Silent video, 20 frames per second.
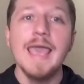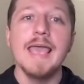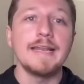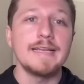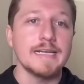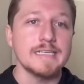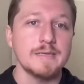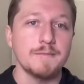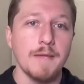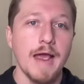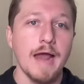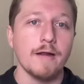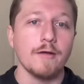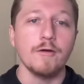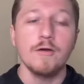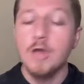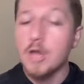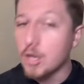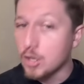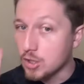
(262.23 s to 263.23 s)
It doesn't
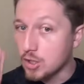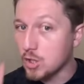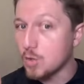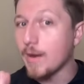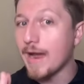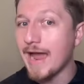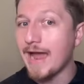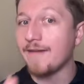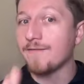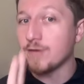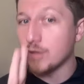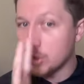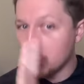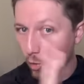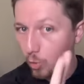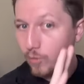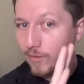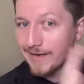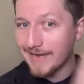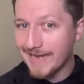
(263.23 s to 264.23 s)
matter. You have
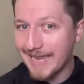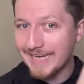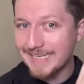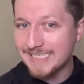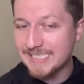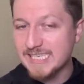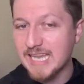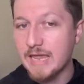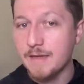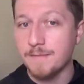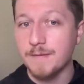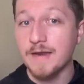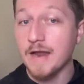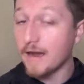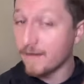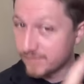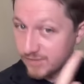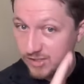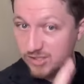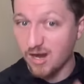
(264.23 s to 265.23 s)
your Nick Saban
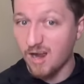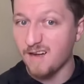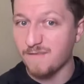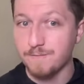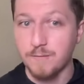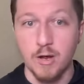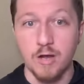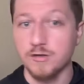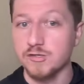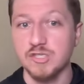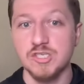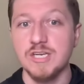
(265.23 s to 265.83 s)
of softball.